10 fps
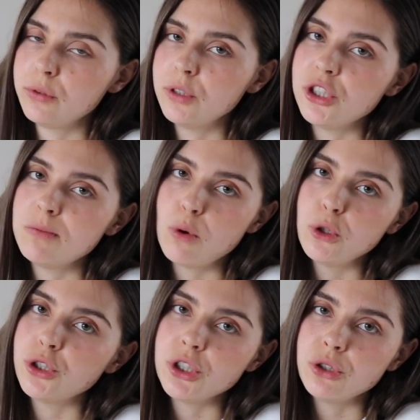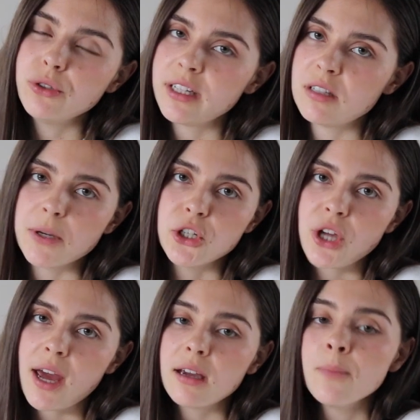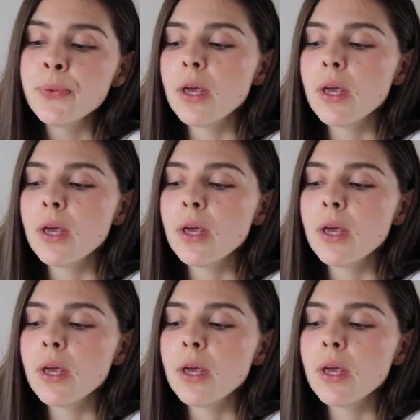which is more traditional, like a sponge cake.